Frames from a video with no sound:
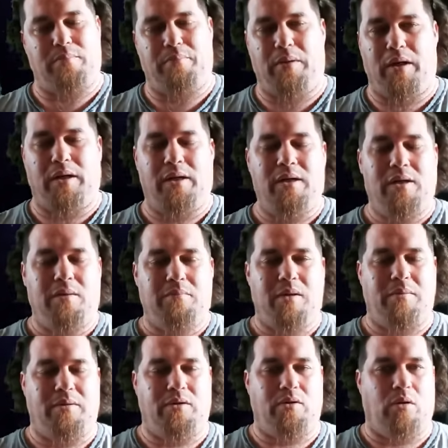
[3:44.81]
but
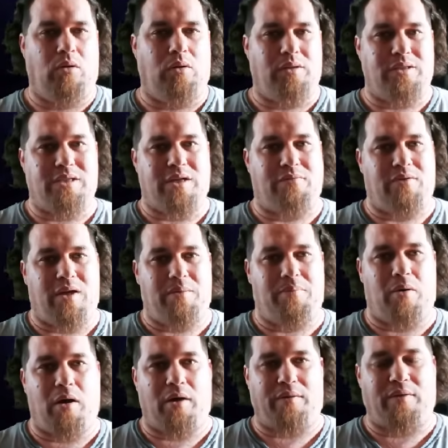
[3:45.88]
maybe Noel instead of
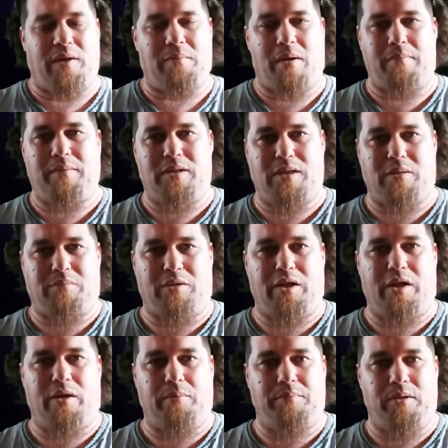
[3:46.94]
APOC, that might be something
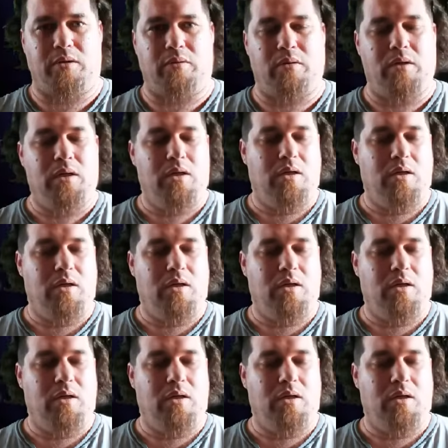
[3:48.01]
to help you.